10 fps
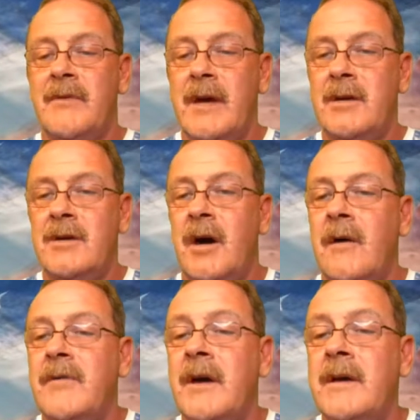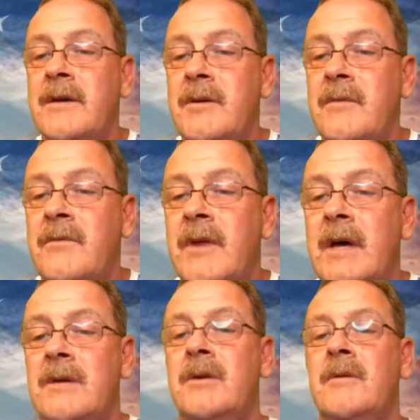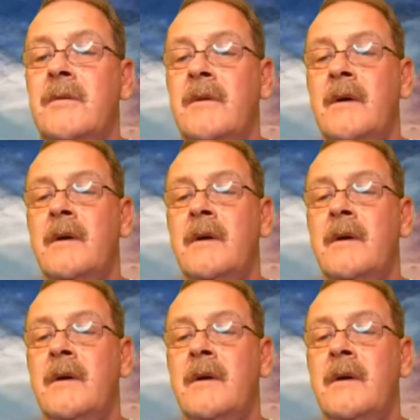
Thank y'all. Thank you. Thank you.